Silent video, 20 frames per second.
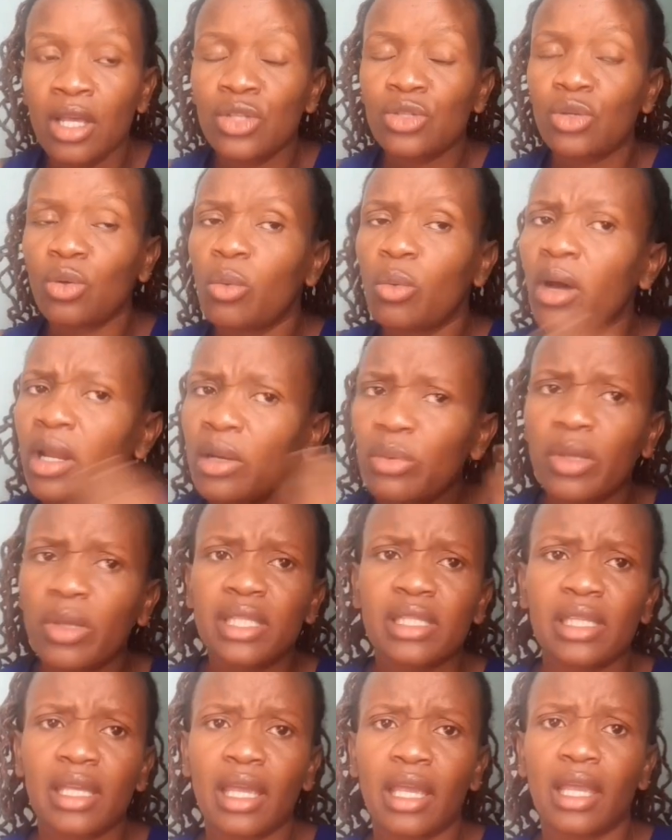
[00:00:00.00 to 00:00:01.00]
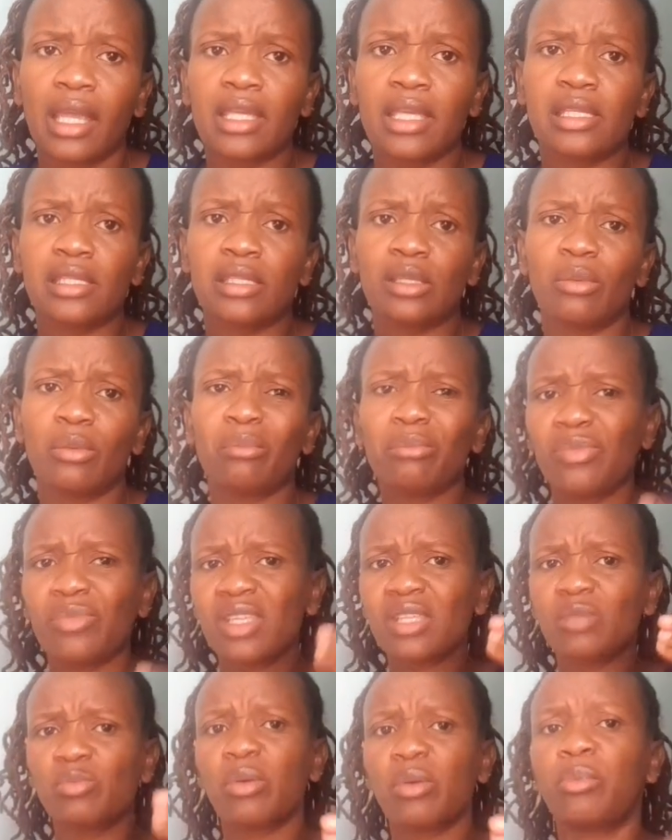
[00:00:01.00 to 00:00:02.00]
So what we're saying is
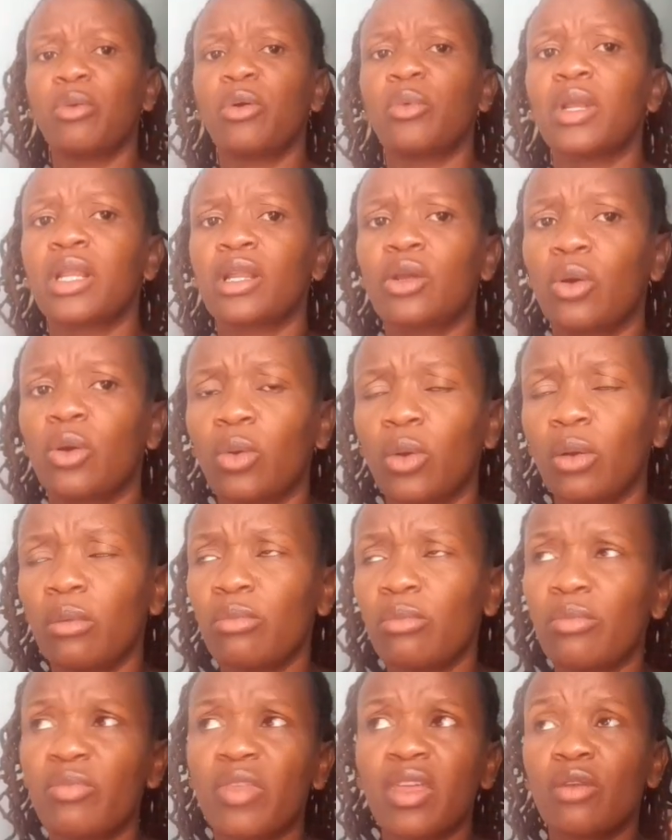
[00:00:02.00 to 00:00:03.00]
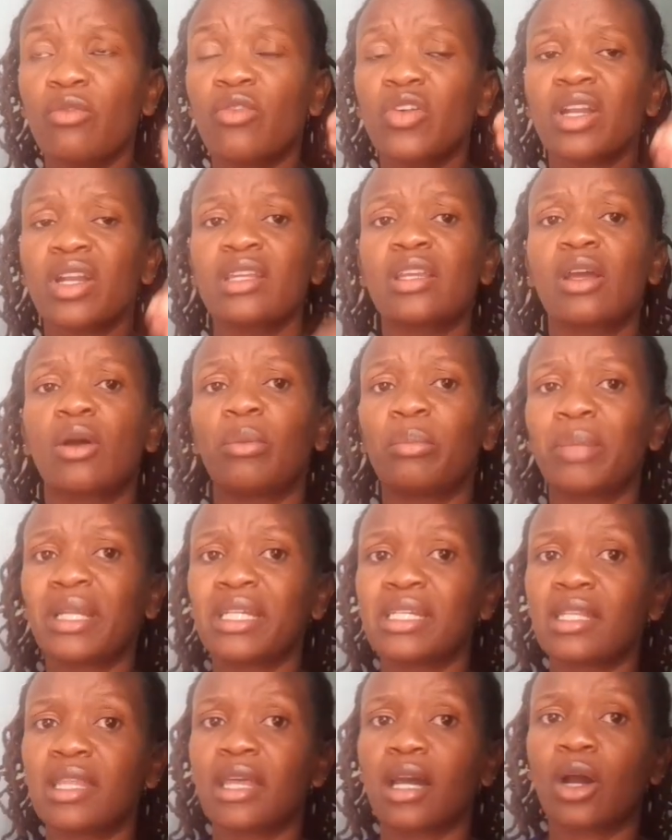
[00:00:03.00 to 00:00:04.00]
these people will go, they have already
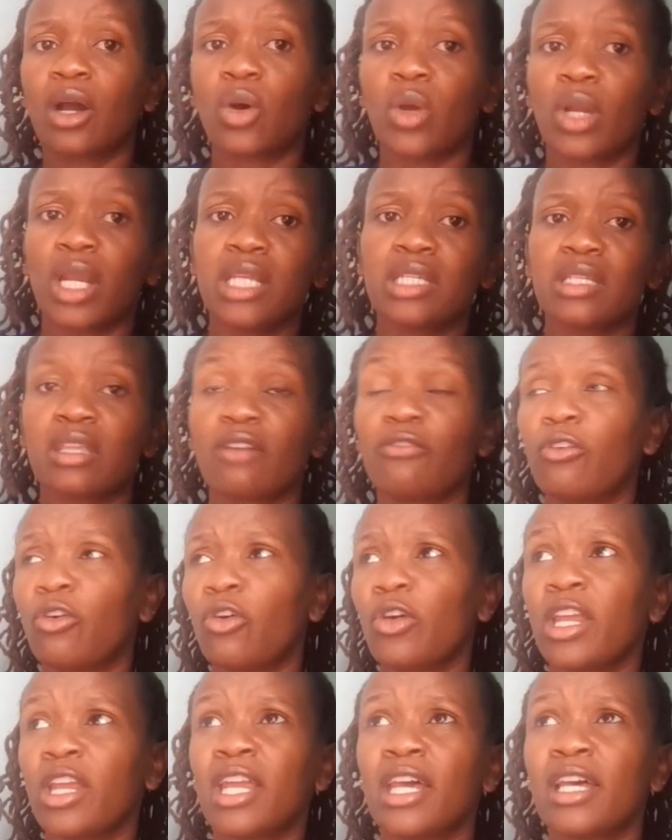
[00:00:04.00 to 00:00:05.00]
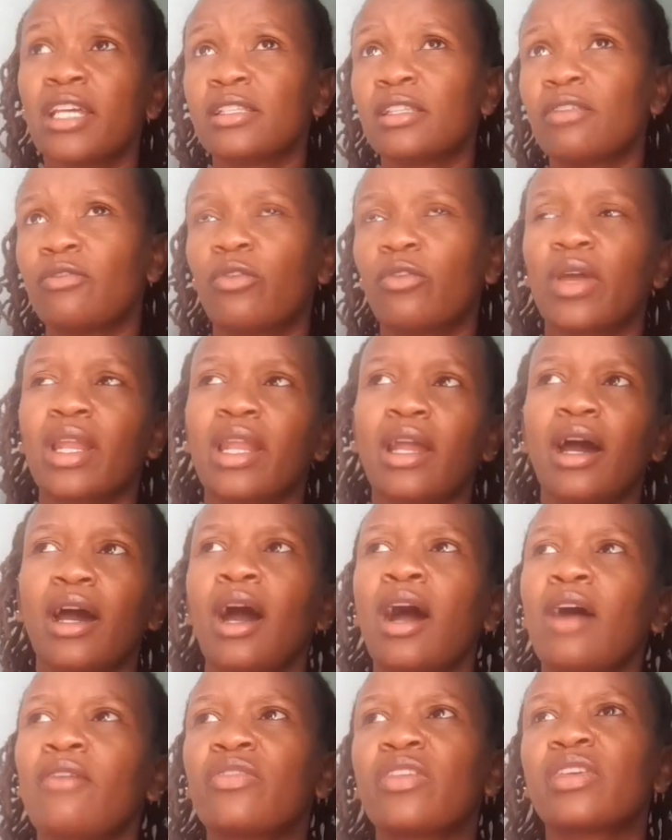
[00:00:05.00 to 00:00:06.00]
completed their college, the four years, the four and a
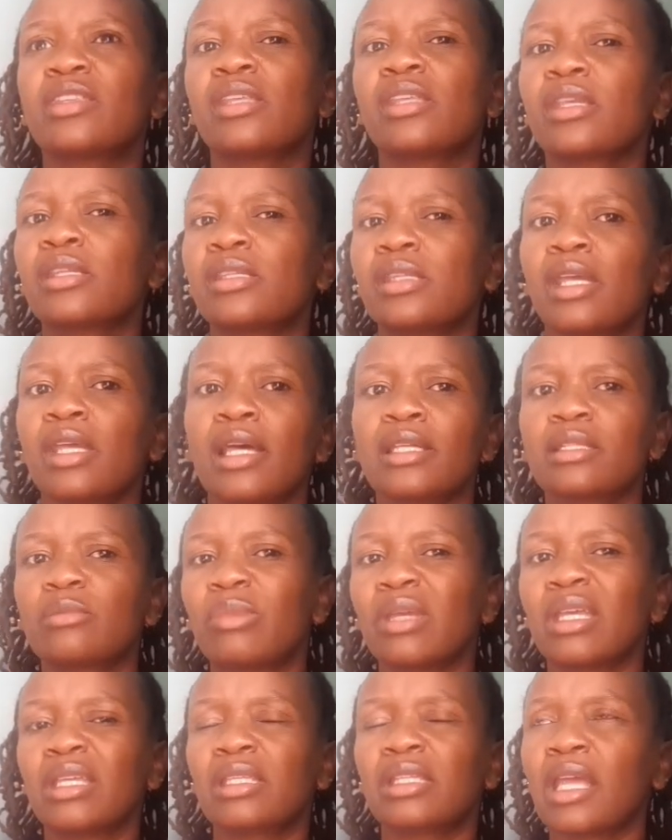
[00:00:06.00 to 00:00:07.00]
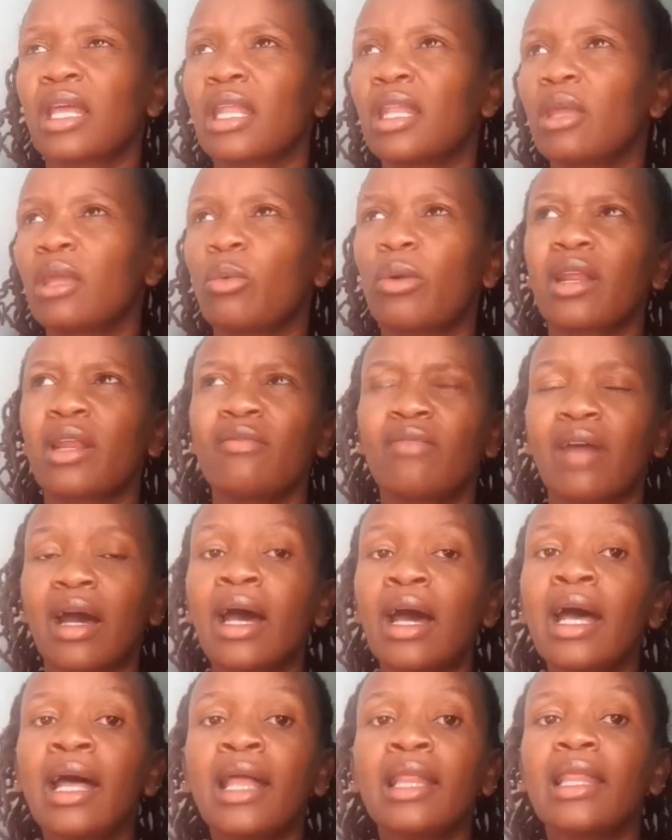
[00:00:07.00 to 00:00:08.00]
half, the six years, BSN, the whatever.
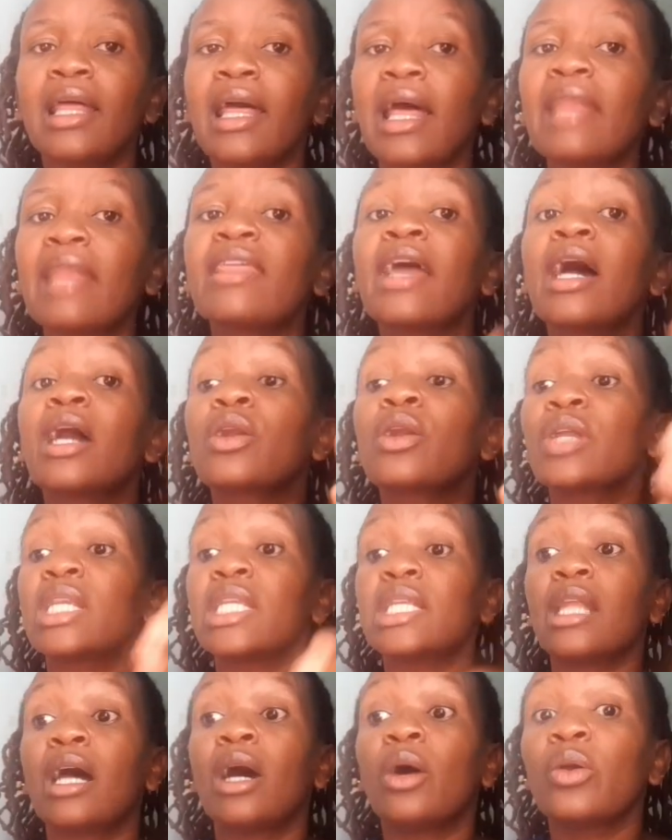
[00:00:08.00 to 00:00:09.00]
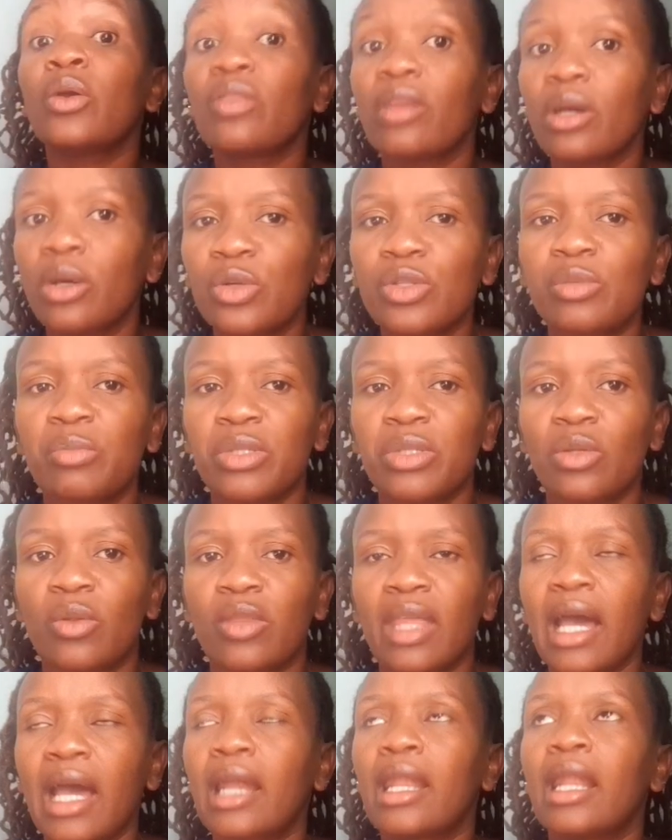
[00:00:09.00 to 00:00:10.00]
They, they are already now in the hospital.
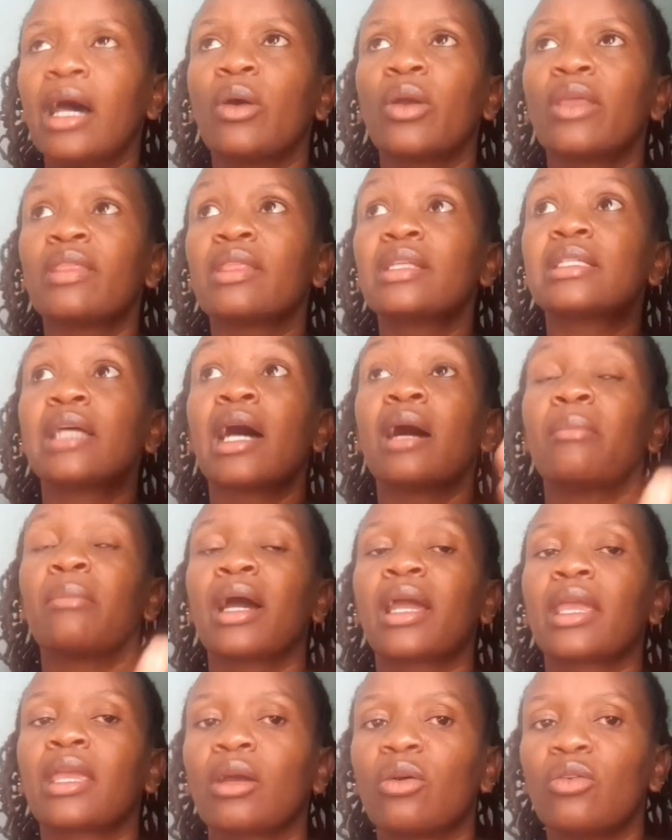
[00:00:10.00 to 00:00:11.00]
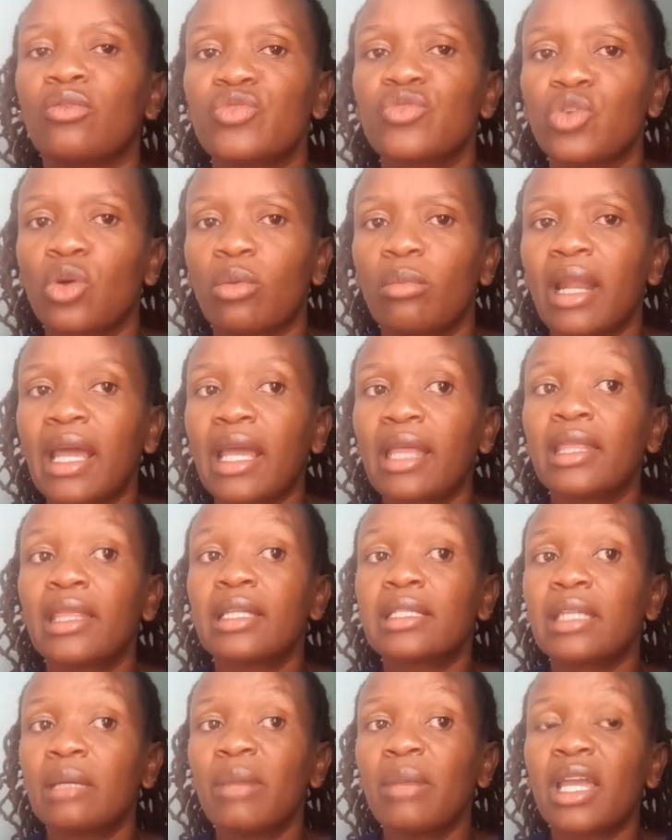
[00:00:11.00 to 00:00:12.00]
They are now in the tarmacking of job, like they're
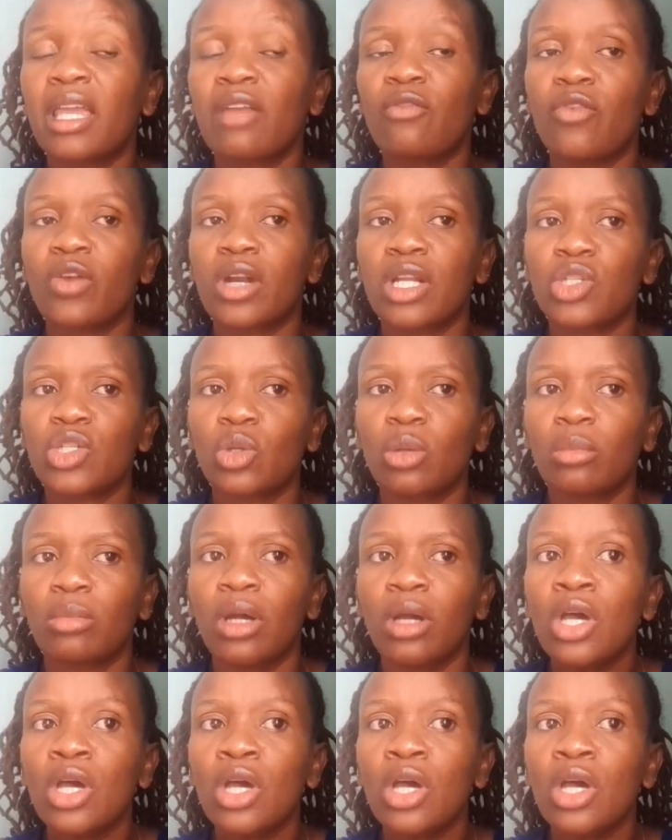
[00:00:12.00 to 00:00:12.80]
tarmacking for a job.